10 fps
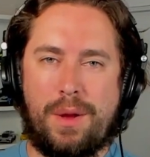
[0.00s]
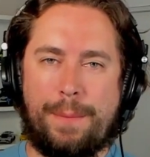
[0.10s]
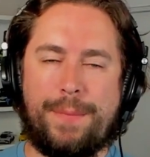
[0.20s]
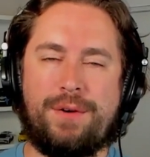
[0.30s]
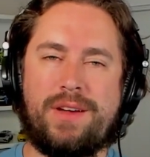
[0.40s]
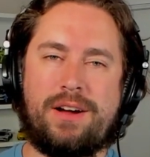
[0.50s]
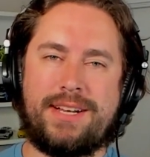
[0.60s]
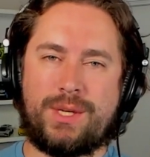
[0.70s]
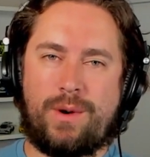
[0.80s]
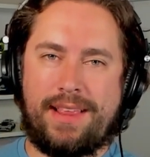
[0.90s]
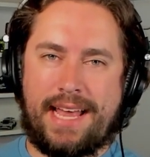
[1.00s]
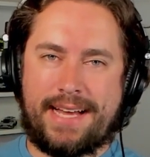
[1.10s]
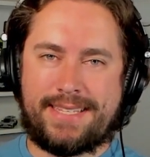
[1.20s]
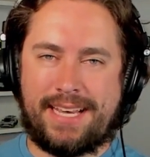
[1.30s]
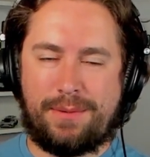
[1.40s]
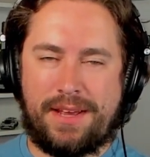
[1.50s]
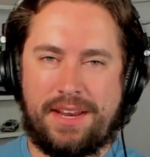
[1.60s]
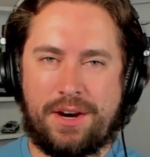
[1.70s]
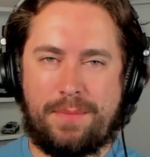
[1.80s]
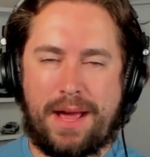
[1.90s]
Moving on to our last segment
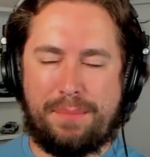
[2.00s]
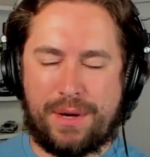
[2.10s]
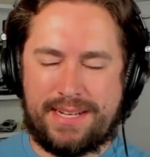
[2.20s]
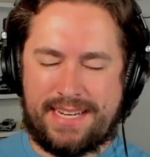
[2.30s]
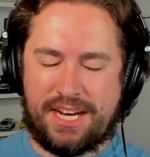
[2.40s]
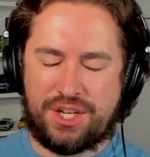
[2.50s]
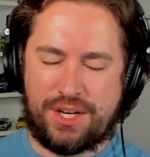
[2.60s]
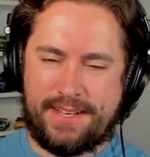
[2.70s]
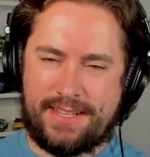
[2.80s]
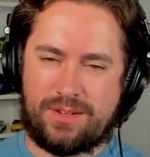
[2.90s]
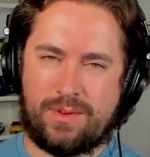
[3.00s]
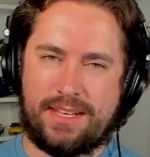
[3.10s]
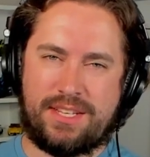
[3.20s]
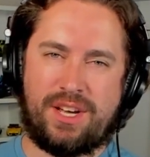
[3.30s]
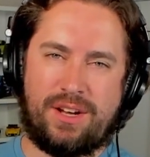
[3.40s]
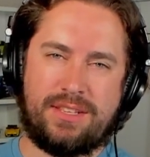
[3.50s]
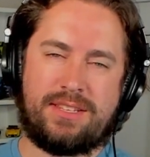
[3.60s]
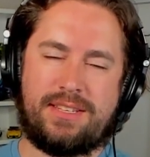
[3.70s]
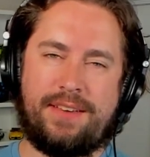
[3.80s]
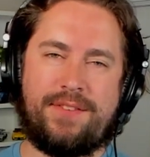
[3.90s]
here, my predictions
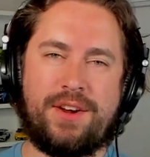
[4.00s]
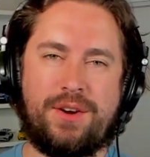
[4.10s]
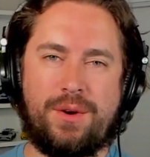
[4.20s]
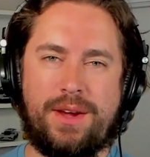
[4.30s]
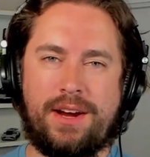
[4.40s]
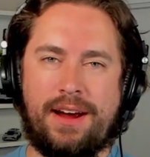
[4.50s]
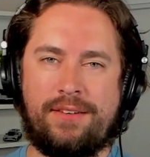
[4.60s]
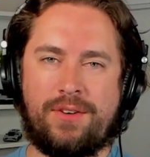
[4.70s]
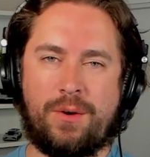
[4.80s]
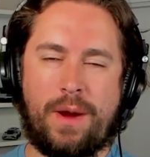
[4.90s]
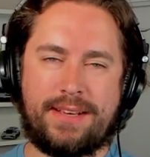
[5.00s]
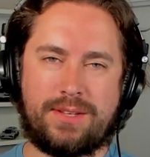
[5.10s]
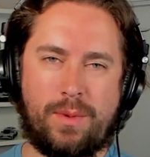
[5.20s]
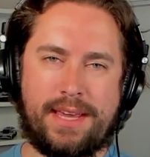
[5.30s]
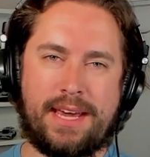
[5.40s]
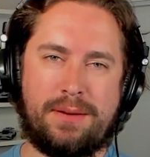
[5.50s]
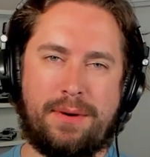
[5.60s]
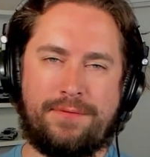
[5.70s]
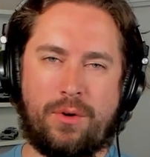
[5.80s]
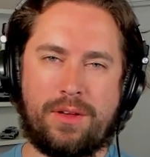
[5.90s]
results. If you're new here, every race
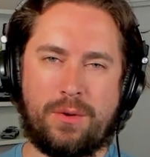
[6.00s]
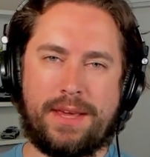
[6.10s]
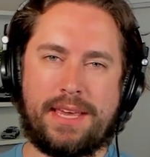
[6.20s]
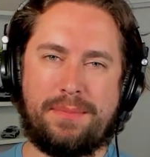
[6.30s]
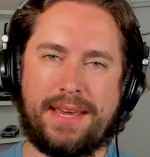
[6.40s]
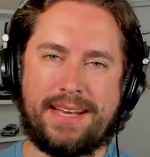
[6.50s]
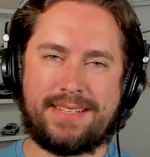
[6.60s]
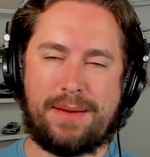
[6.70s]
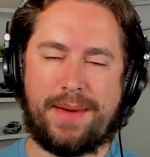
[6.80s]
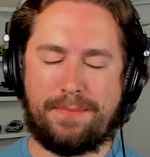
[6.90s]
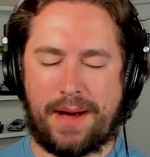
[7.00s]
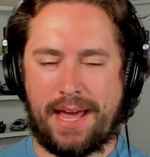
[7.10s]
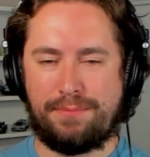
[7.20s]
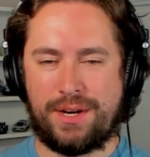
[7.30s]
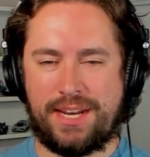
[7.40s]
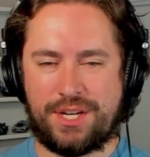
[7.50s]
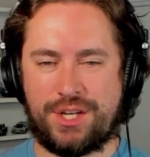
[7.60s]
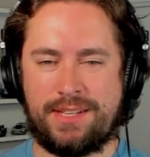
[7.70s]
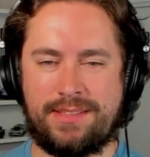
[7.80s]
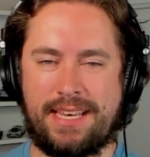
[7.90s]
weekend before the weekend begins, I make my
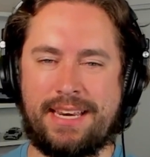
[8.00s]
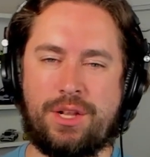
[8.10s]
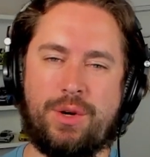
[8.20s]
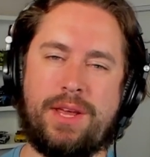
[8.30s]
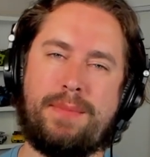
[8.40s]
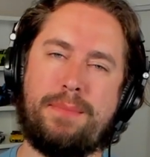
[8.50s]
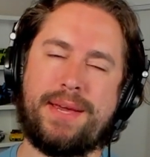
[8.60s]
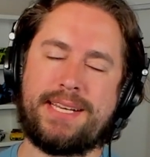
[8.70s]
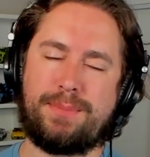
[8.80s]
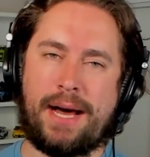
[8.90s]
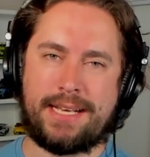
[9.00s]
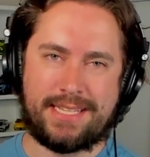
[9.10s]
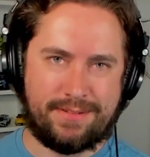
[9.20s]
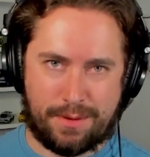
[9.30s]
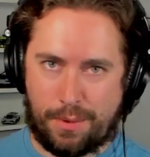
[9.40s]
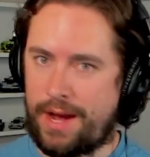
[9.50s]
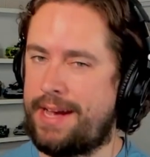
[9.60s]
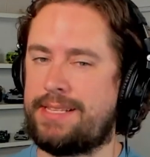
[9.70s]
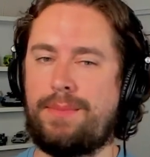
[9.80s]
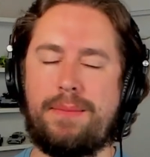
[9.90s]
predictions, including my biggest positive
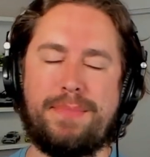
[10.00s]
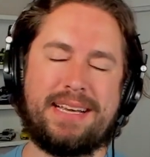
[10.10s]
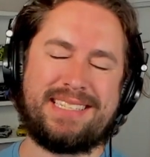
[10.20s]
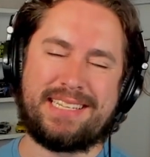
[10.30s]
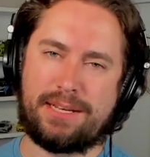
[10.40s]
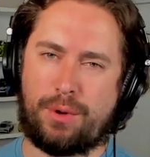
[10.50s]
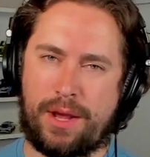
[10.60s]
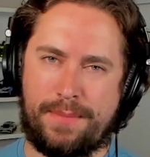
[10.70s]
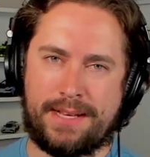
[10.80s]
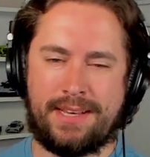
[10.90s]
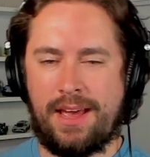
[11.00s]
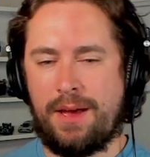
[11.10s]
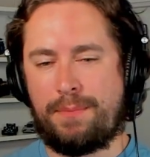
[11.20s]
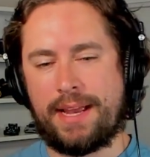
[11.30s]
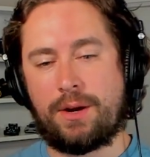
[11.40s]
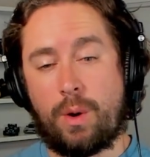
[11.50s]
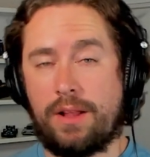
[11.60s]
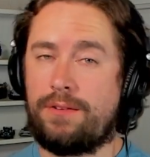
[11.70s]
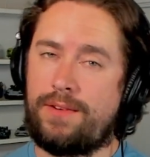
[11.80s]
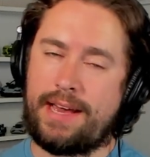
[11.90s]
surprise, my biggest disappointment, my
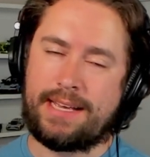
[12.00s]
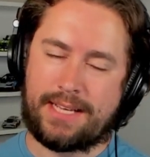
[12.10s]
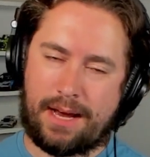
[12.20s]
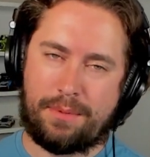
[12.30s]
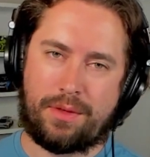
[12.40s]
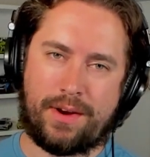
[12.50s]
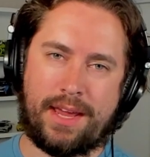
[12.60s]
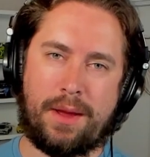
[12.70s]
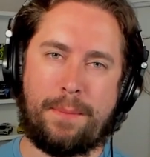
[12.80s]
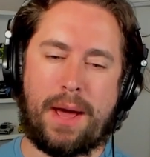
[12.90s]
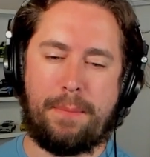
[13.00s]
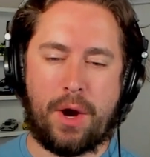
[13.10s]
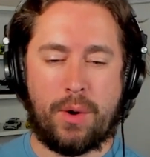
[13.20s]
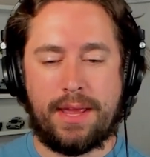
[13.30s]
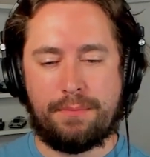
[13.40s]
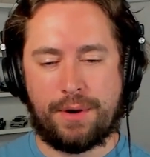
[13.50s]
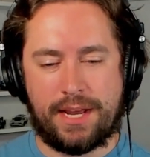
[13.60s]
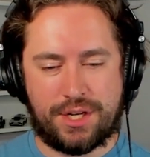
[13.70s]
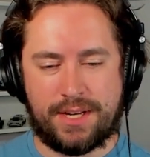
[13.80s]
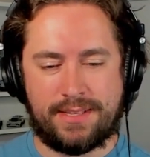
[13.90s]
qualifying top 3, my podium
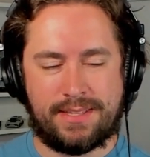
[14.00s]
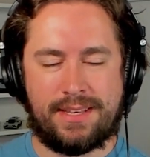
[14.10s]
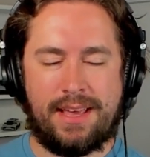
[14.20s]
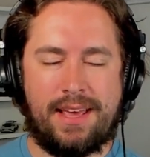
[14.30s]
predictions,